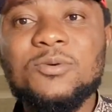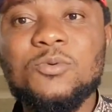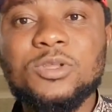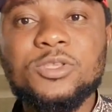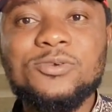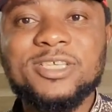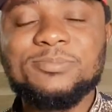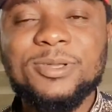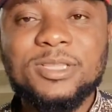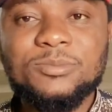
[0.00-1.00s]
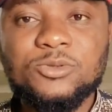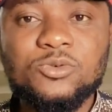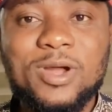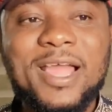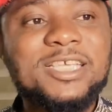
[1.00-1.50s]
what do you expect them to
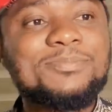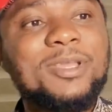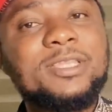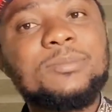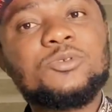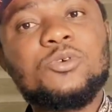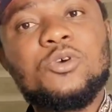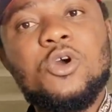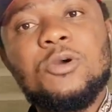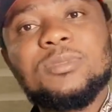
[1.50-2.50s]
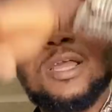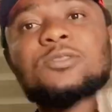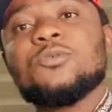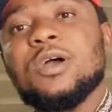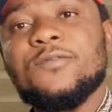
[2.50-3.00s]
do? I expect them to come down
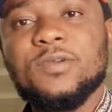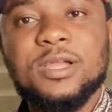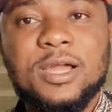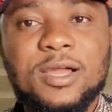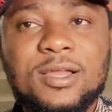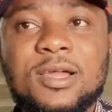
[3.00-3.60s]
to Africa